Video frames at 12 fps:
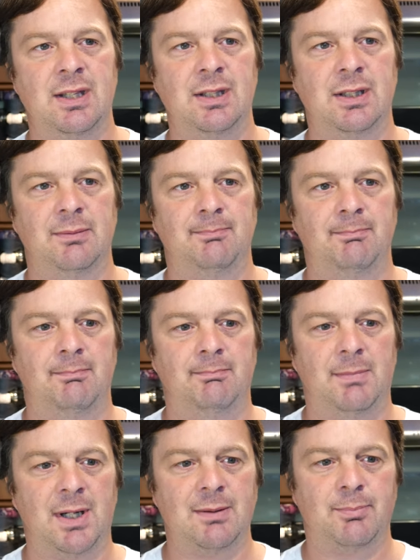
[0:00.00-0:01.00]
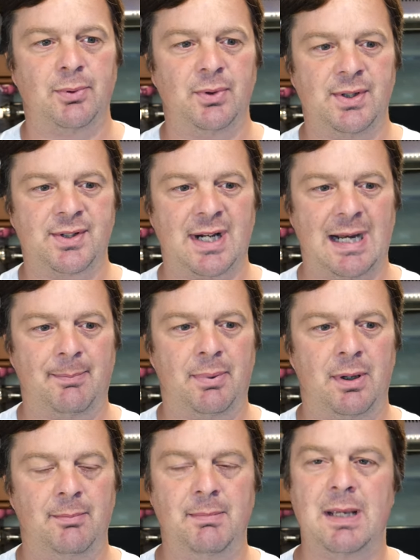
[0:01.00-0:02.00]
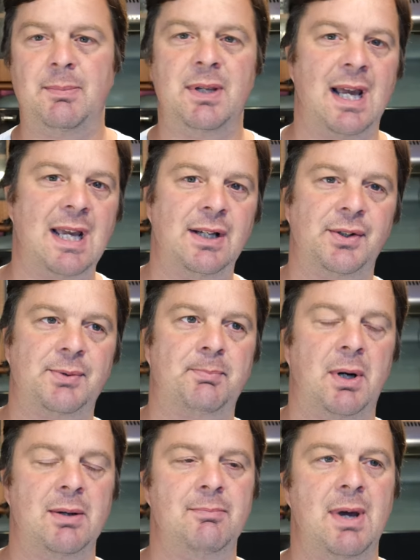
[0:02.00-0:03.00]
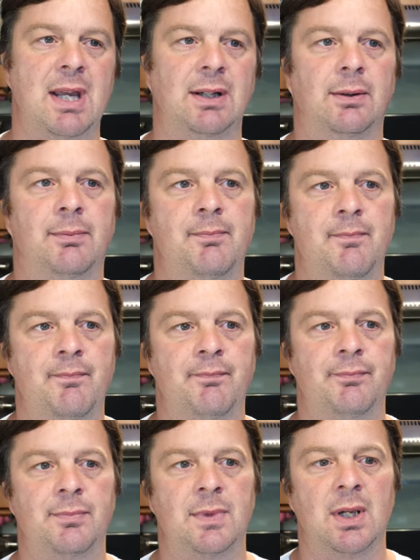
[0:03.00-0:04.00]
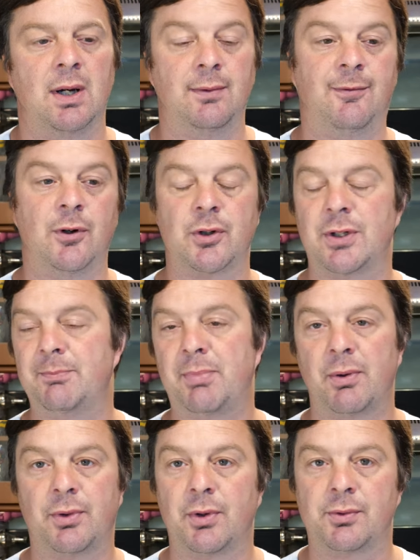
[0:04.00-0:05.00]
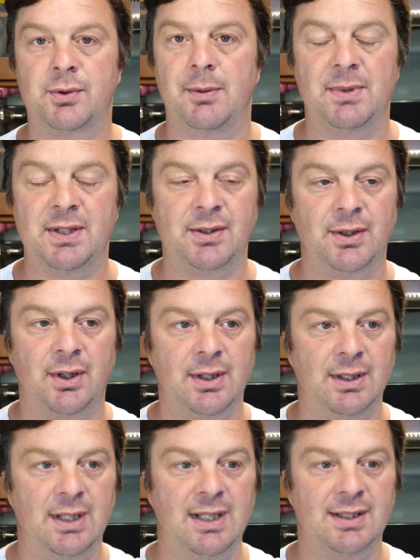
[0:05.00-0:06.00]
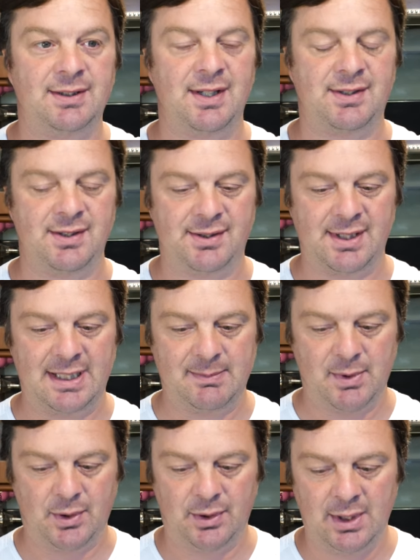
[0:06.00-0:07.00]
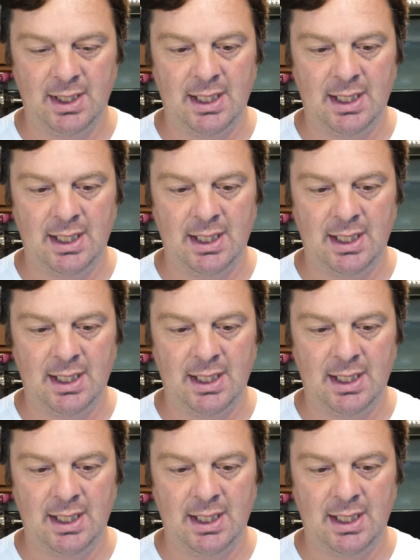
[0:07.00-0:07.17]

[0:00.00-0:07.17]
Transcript: your My Brewery Tap, maybe your Ales by Mail. Unfortunately, both those companies are not in existence anymore